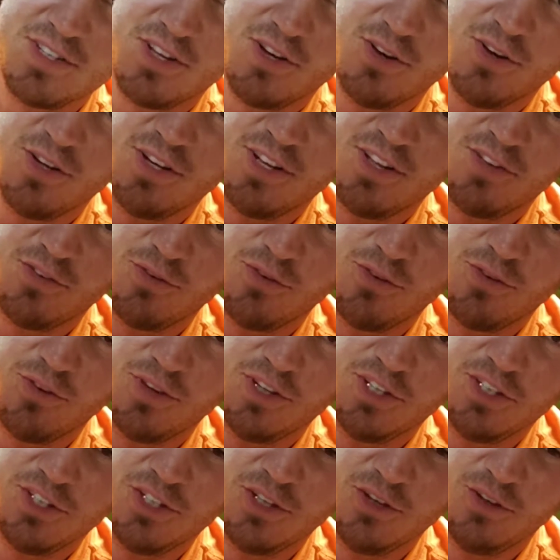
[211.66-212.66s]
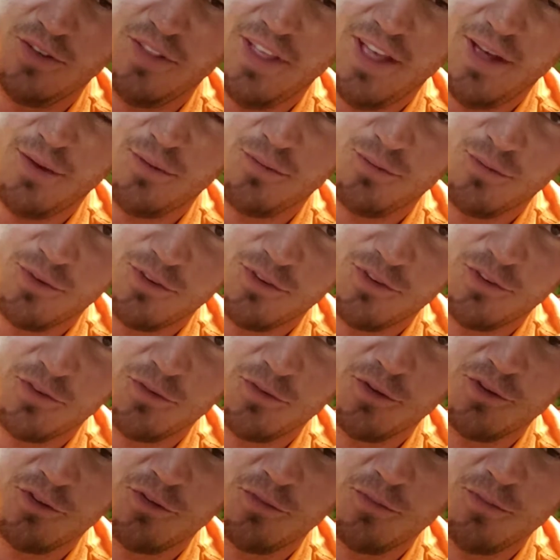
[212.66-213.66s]
so it doesn't really show that wasn't
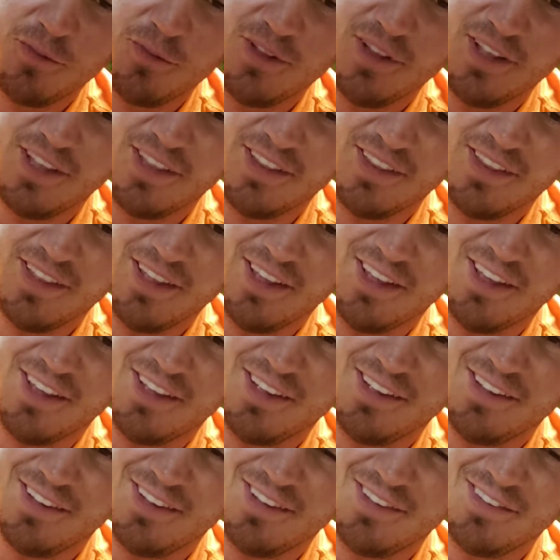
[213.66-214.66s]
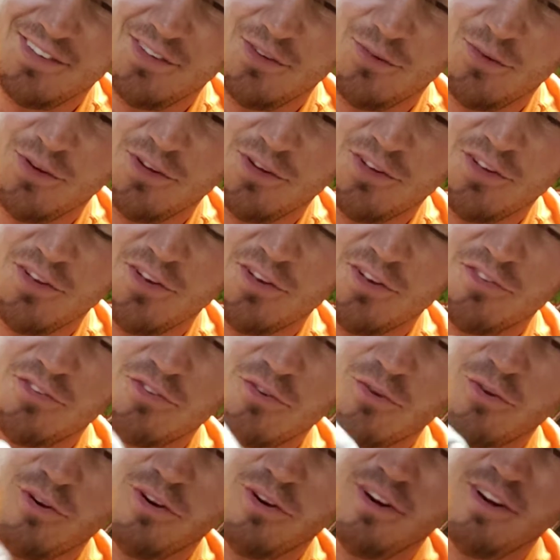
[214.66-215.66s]
supposed to be like that, because you don't want it to
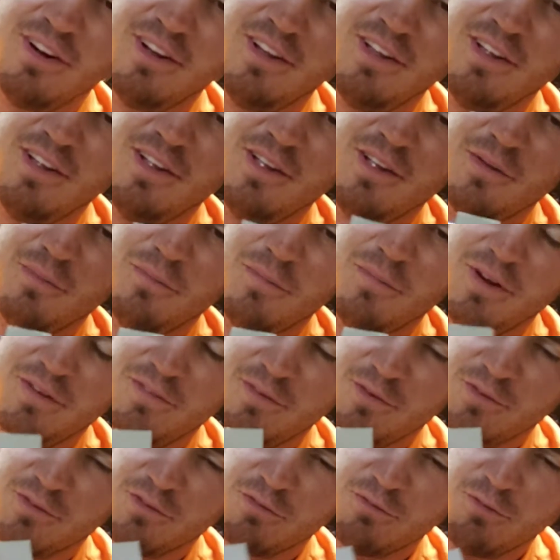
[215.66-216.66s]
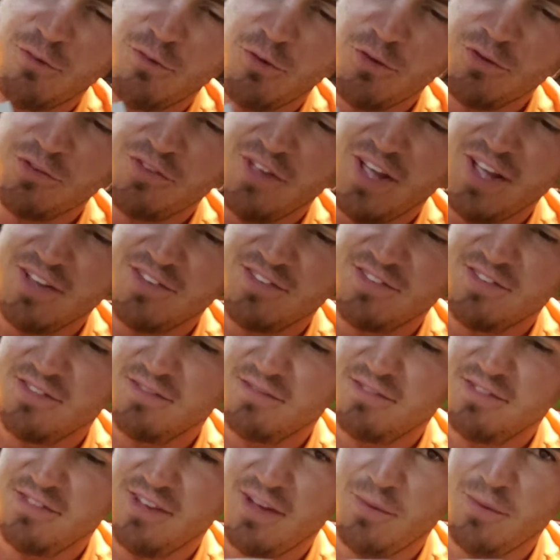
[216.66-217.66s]
distort. But if it was a full size,
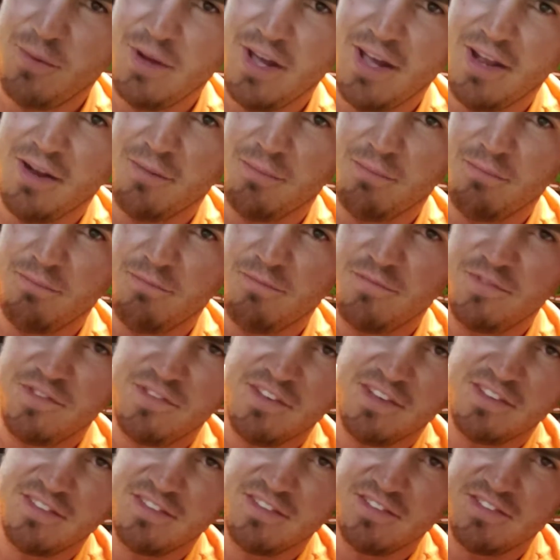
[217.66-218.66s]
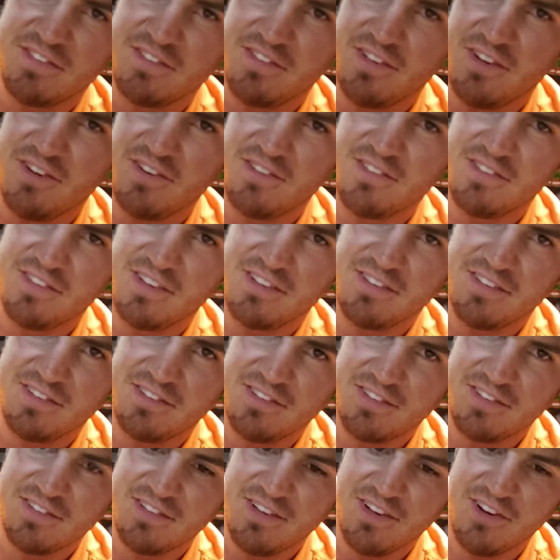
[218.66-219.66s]
say we had a 6 inches here and 6
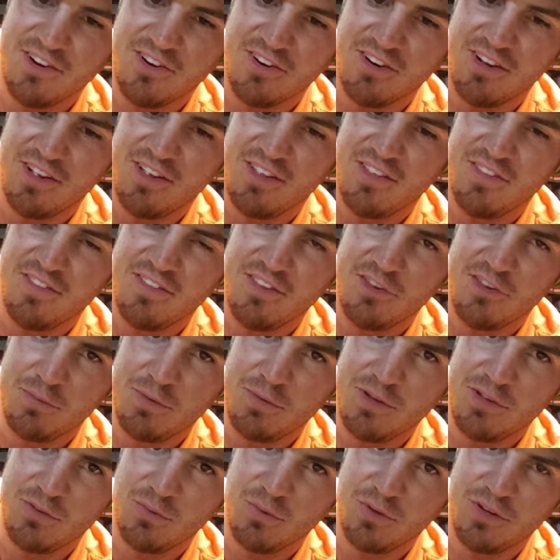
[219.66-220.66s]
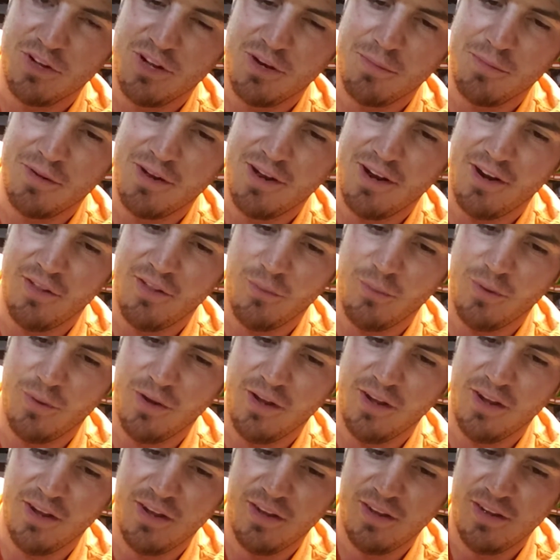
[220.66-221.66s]
inches here, this piece would not have been out of the
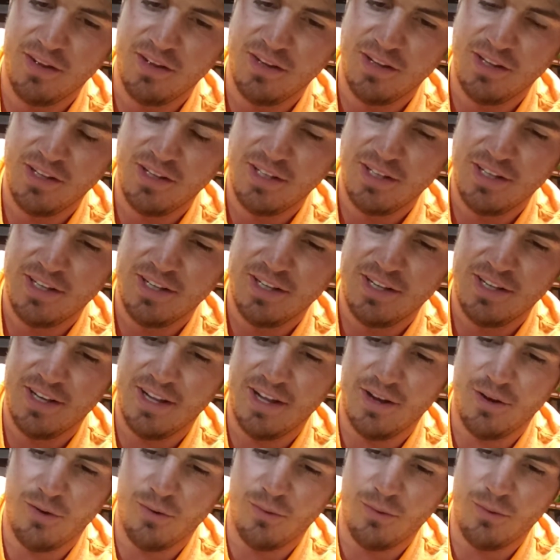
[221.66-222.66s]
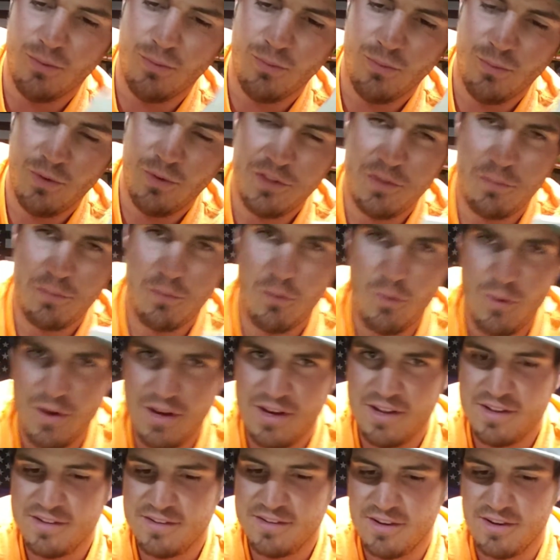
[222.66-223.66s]
way. Now, what the
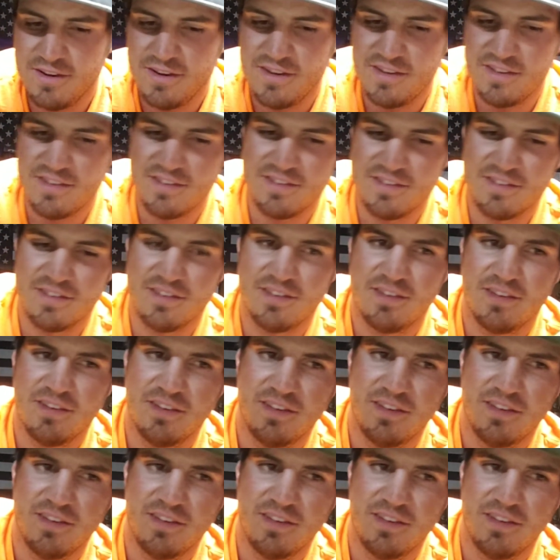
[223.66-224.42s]
point is here is,